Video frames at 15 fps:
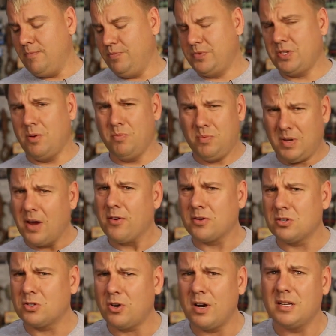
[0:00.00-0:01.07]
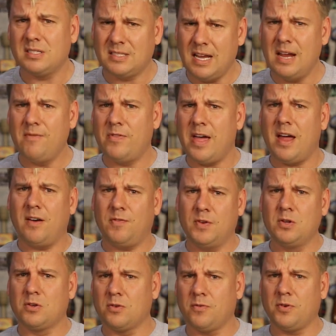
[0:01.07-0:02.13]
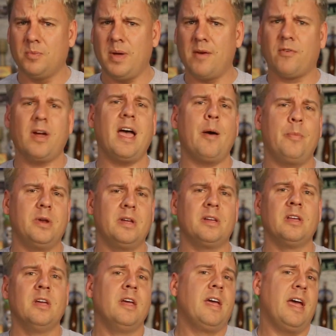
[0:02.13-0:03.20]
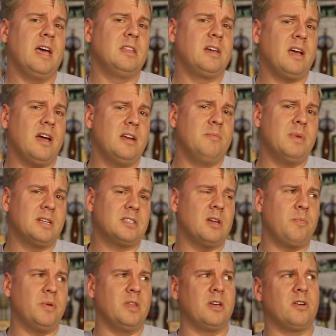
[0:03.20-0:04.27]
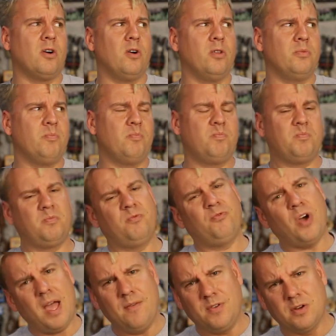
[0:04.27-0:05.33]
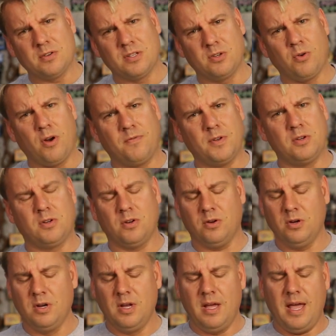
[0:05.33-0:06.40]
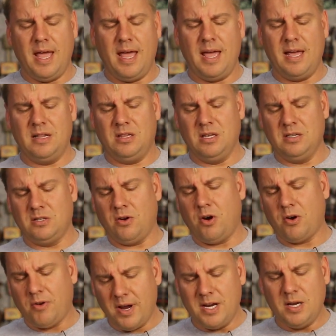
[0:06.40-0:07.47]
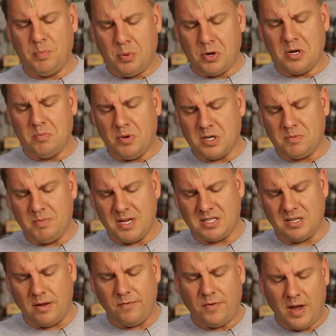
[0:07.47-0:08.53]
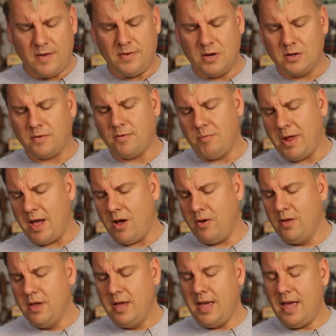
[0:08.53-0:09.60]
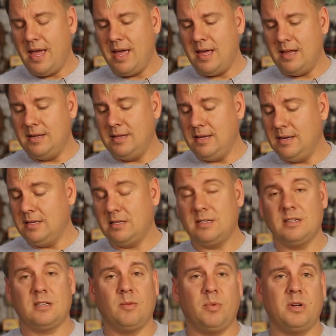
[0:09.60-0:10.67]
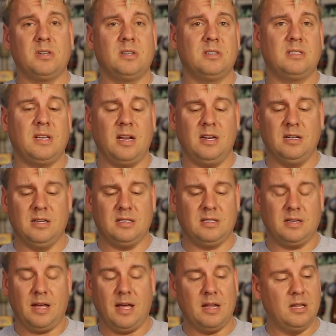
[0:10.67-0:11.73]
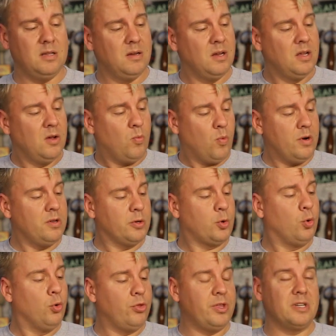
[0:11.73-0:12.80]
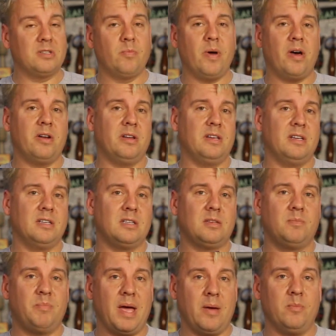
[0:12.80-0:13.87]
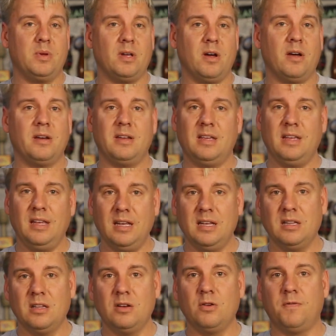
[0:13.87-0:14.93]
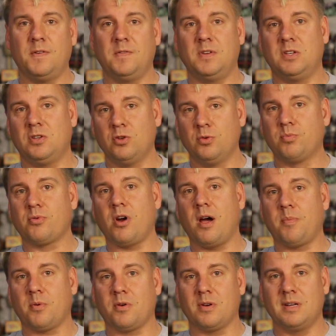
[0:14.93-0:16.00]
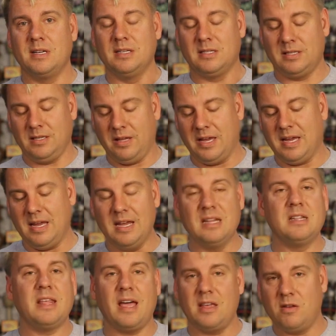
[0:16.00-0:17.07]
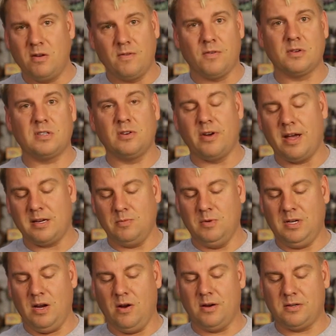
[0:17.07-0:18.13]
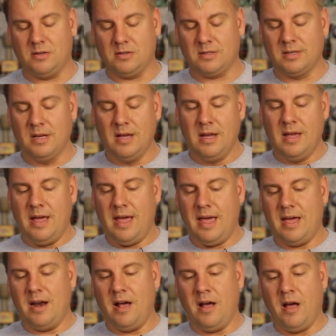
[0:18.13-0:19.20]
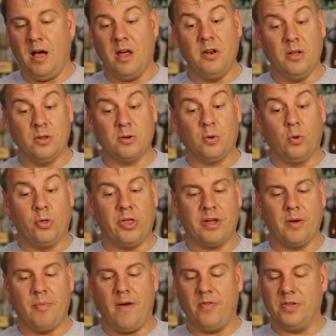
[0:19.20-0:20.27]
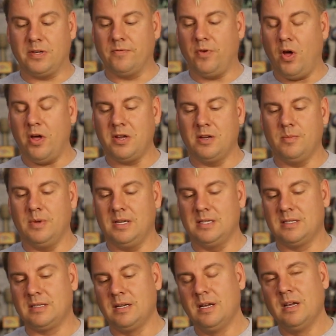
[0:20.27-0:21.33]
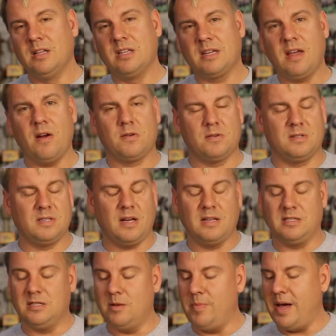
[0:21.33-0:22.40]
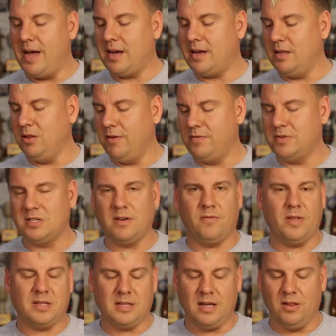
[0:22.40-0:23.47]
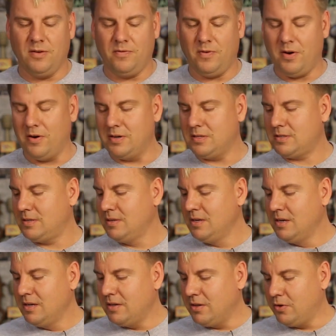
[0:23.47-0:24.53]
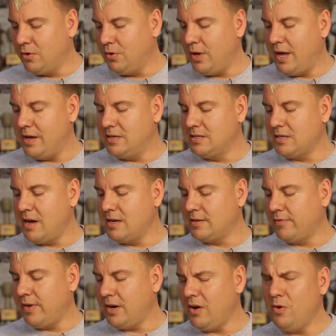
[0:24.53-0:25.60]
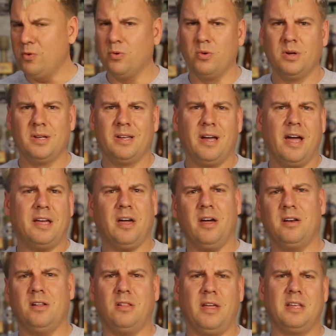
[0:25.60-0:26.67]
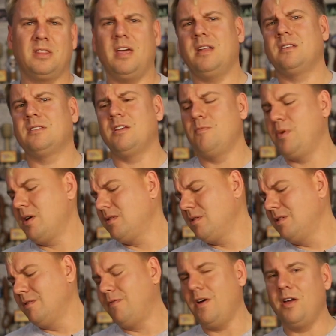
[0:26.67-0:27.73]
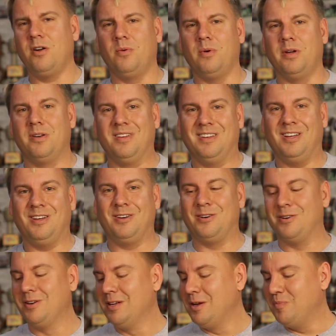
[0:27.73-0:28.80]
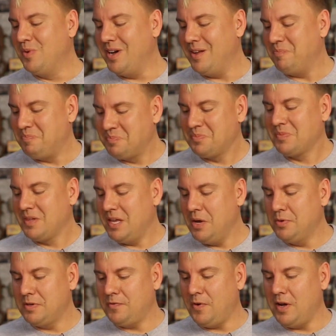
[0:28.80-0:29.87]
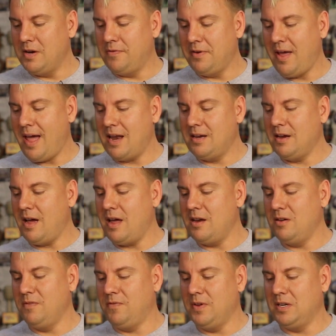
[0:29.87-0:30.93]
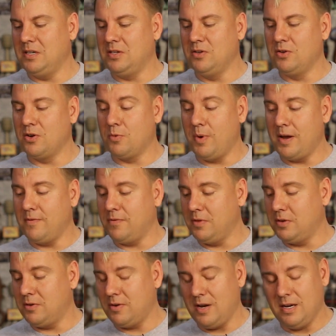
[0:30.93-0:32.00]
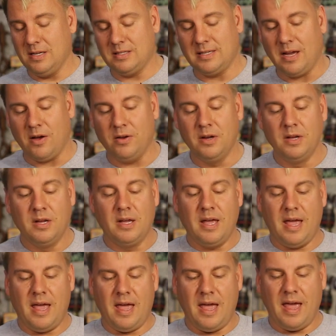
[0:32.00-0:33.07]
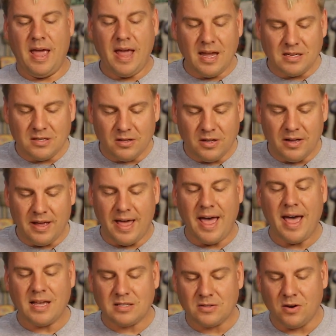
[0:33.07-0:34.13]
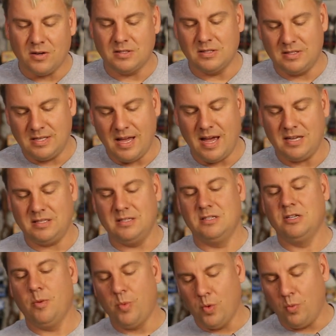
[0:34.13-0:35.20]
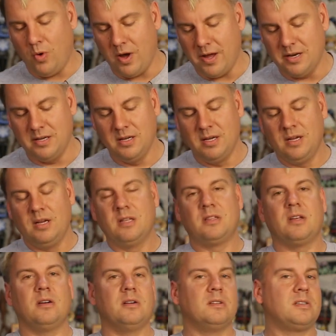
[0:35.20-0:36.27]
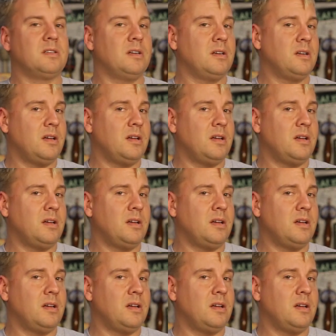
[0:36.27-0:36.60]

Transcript: some characters try to save that future from ever happening, and they kind of mess up, and they go 5 years into our future, and things are already pretty much messed up 5 years from now. And then it's just a bunch of zaniness. And one of the cool things about it is Batman Beyond in the new 52 proper. He's like in that universe interaction with characters. And another cool thing about this volume is the character designs in the back. I love stuff like that. I love artists' little designs of like, oh, I kind of like that design better than the final one. Uh-oh. But it was fun. If you hadn't got new 52, you're waiting for the trade, it's out. Angela, Asgard's Assassin, #1. There's